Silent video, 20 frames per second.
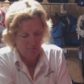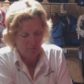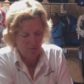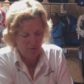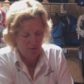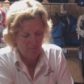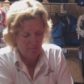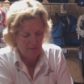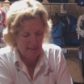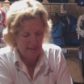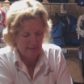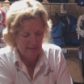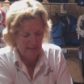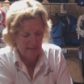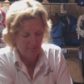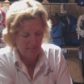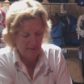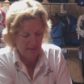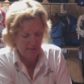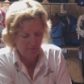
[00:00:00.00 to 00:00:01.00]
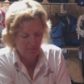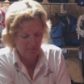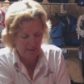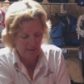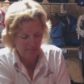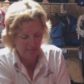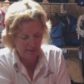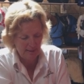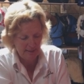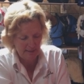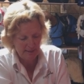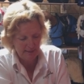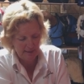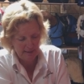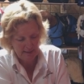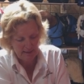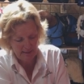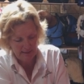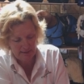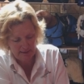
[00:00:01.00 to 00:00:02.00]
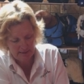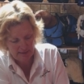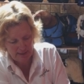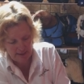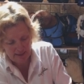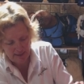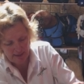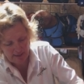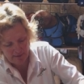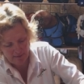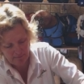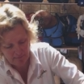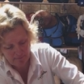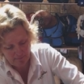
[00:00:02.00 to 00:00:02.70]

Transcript: put platin band round it. Can you see?